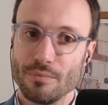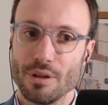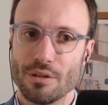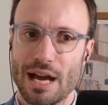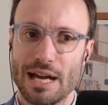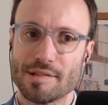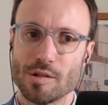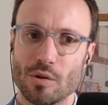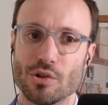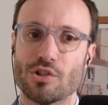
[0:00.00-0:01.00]
that
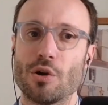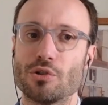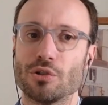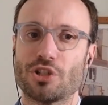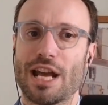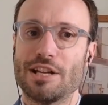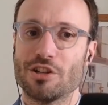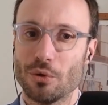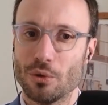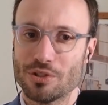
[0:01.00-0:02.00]
all social change
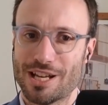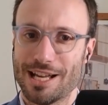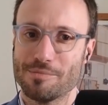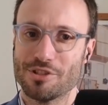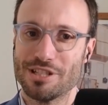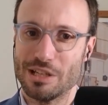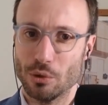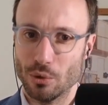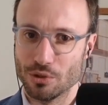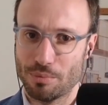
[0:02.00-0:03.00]
at all times and in
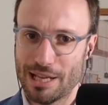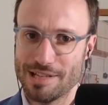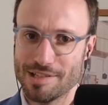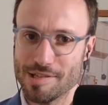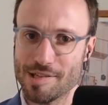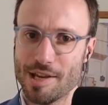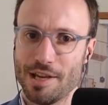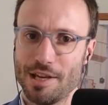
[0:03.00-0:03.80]
all places